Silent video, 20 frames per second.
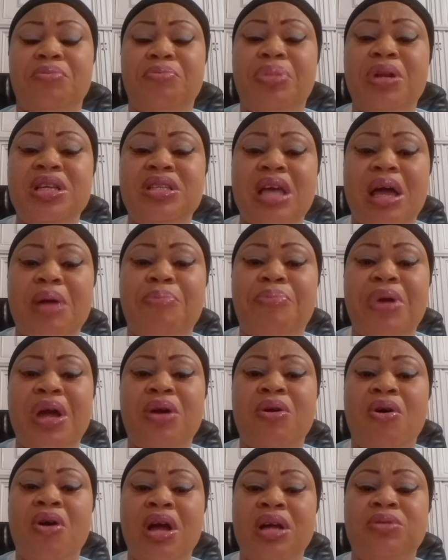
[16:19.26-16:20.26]
Please, I
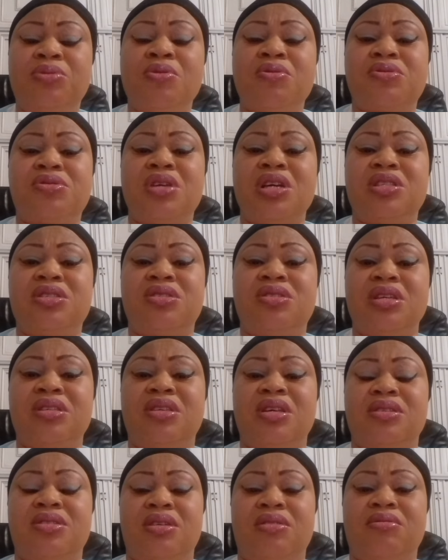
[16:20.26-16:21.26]
beg all of those state
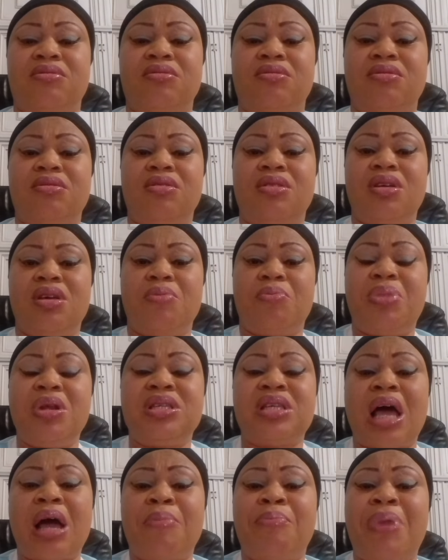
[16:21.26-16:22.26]
citizens,
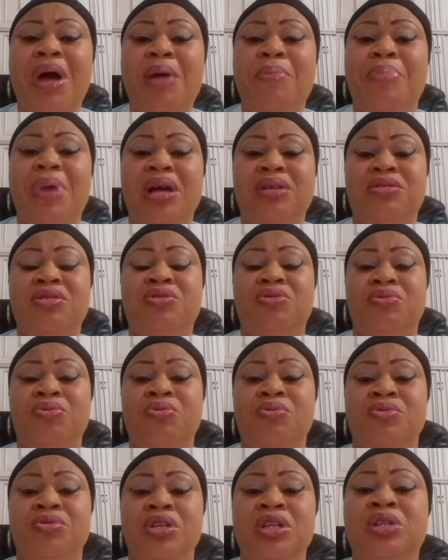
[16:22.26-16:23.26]
please abide by this
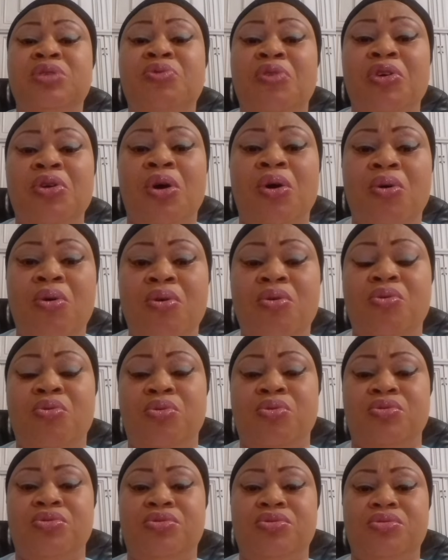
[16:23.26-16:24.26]
rule. It's for your own
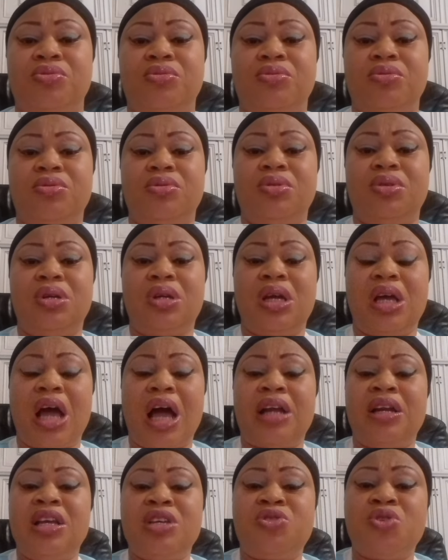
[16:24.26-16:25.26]
good.
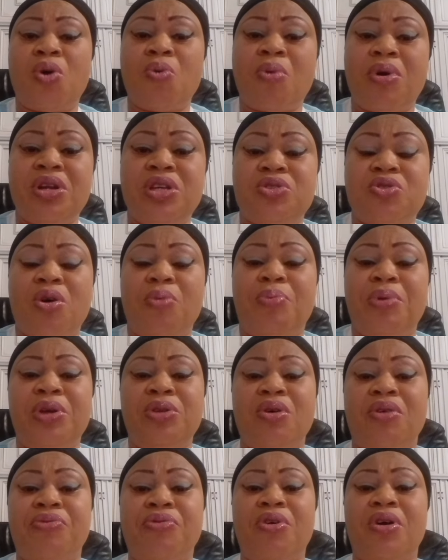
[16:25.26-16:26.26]
At least no one is
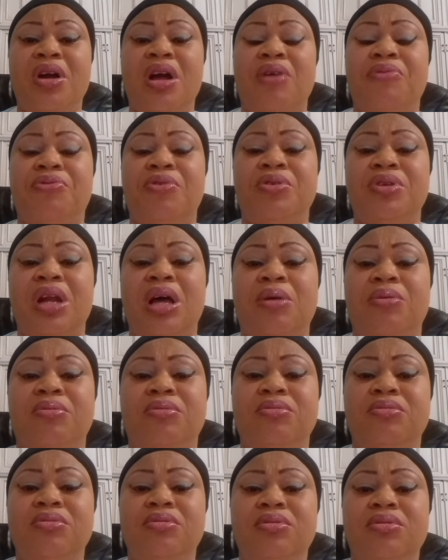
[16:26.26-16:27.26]
complaining of hunger for now.
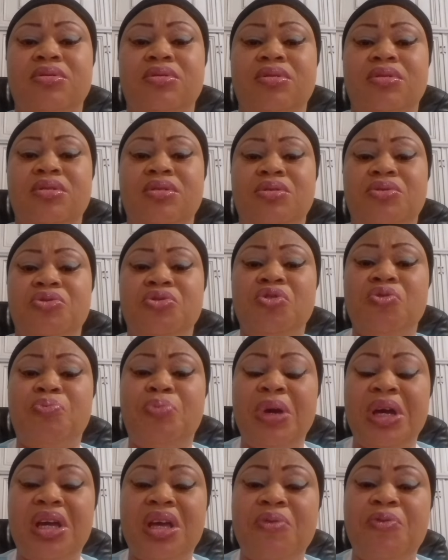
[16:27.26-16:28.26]

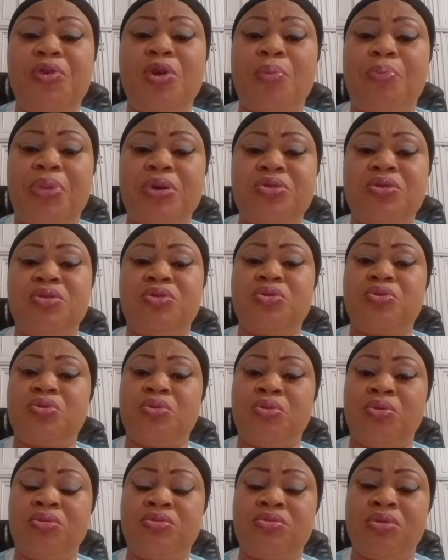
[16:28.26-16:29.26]
You've been given opportunity
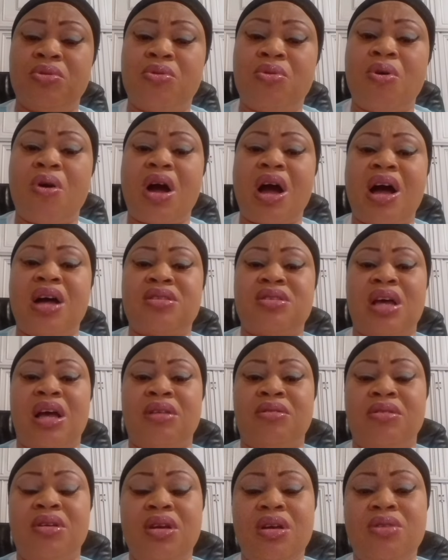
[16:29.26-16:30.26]
to go out
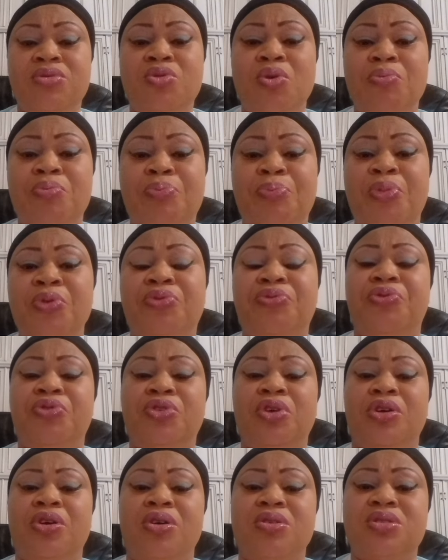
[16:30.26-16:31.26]
and to put
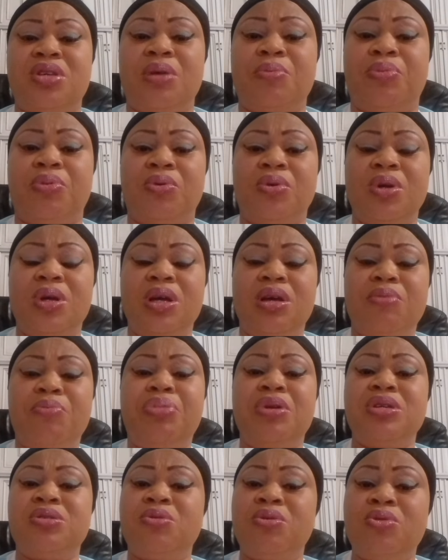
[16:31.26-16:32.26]
food on your table.
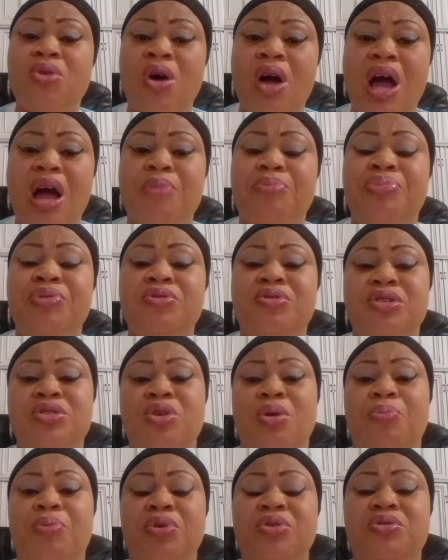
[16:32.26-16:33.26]
Please do not abuse
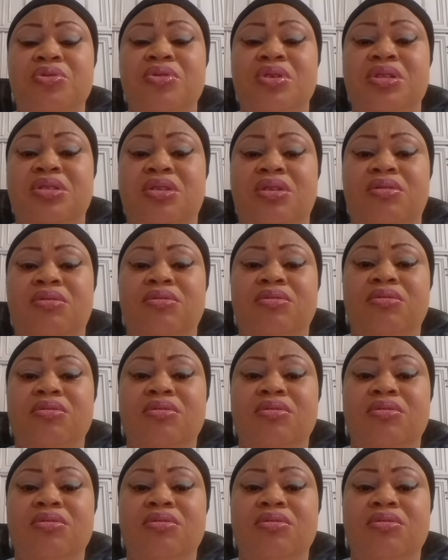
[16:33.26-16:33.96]
this opportunity.